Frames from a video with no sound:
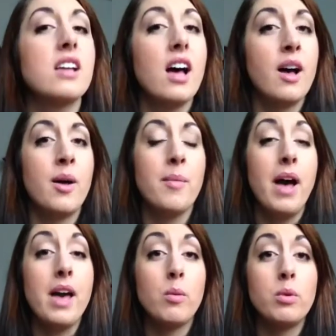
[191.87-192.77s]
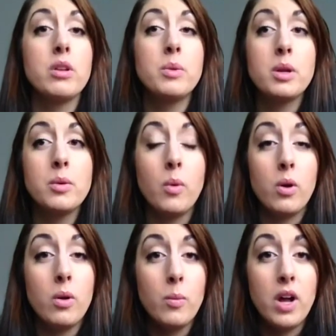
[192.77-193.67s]
um, I really, really
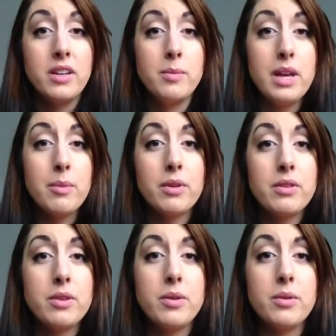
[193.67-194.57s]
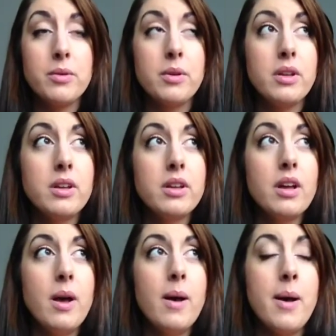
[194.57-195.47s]
wa want to be able to
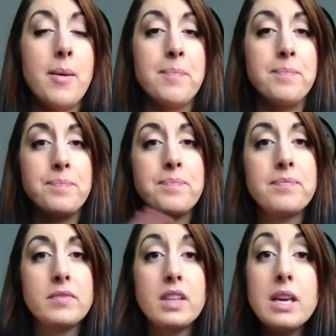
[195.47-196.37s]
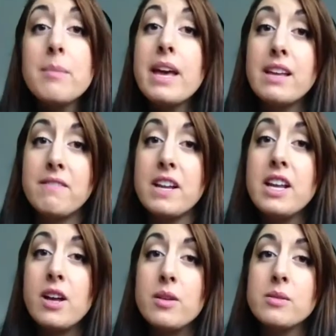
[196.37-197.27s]
um, keep making
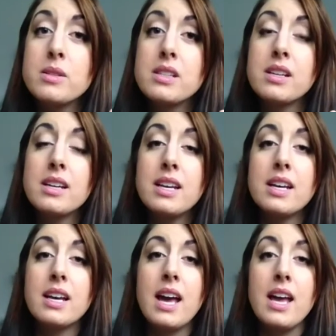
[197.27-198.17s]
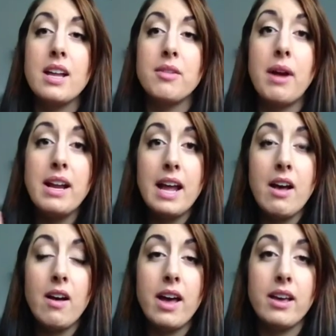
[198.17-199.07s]
videos, and right
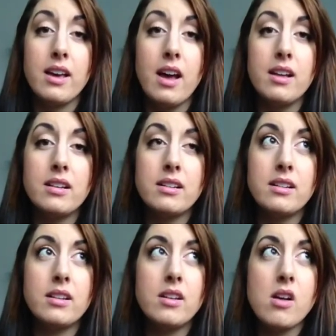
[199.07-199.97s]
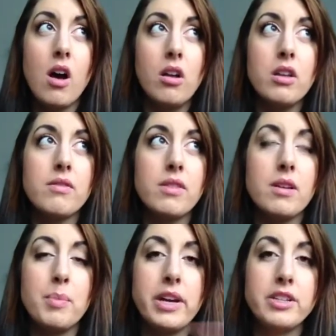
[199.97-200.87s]
now I got all of
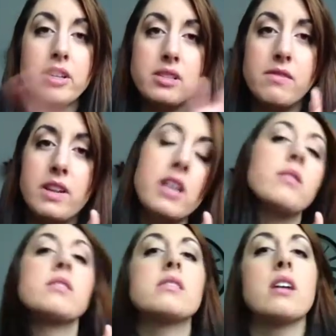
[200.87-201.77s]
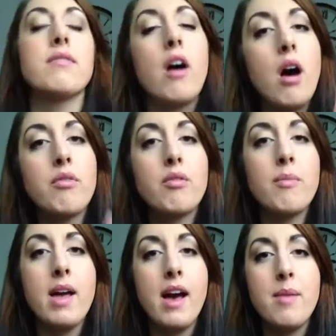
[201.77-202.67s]
the pictures and videos and stuff off of
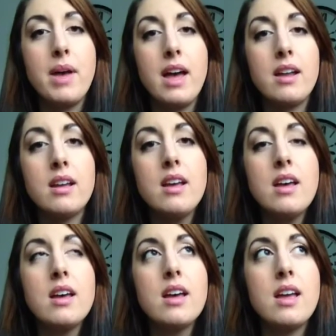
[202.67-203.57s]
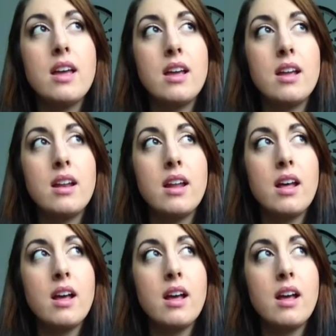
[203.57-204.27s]
my iPad, and